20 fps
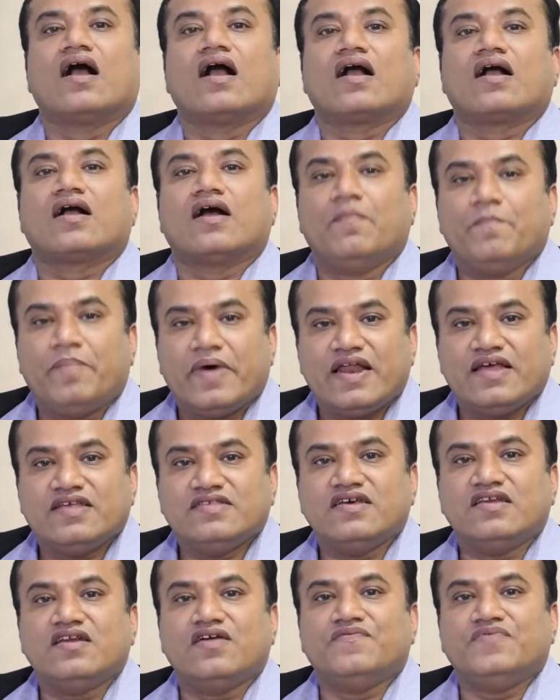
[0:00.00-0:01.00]

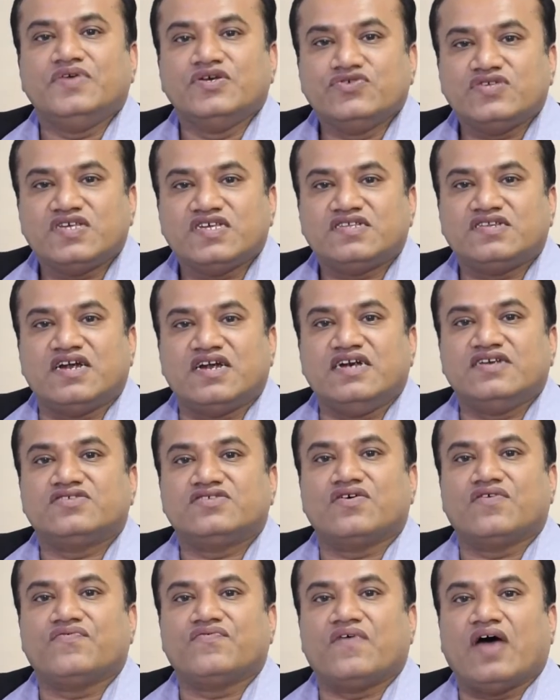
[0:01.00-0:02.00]
Comparison of usage trends
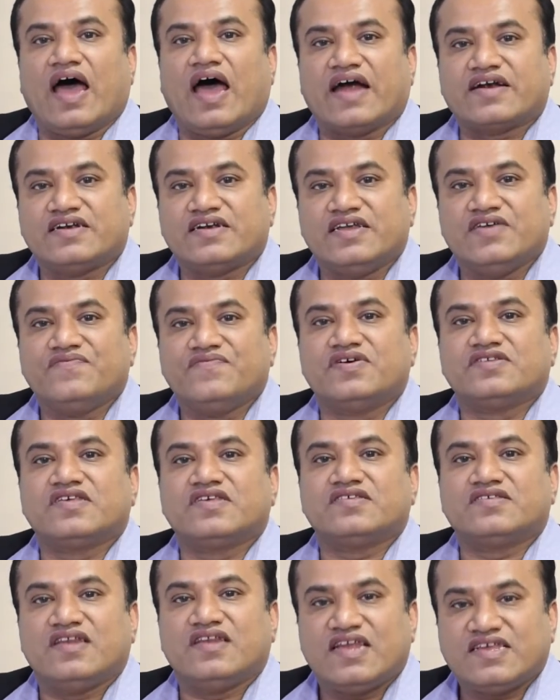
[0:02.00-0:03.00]
of active
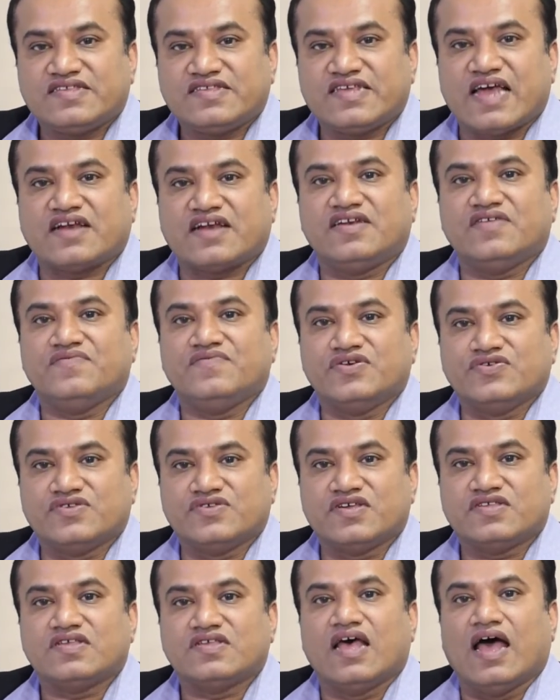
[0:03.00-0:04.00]
versus less active
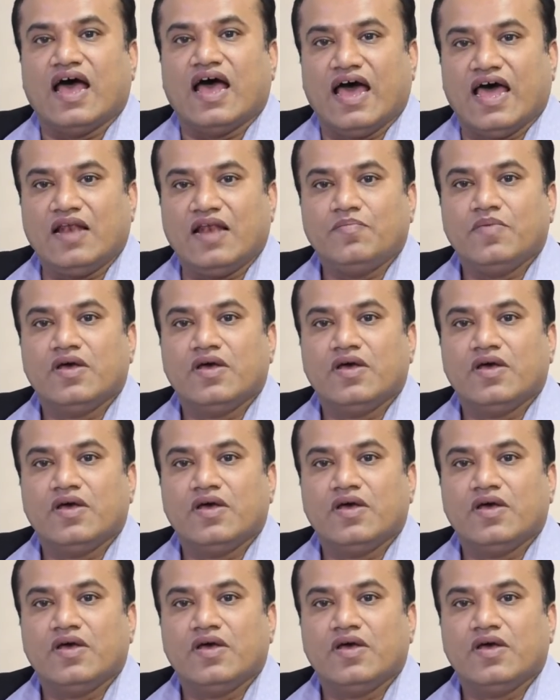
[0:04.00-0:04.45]
users help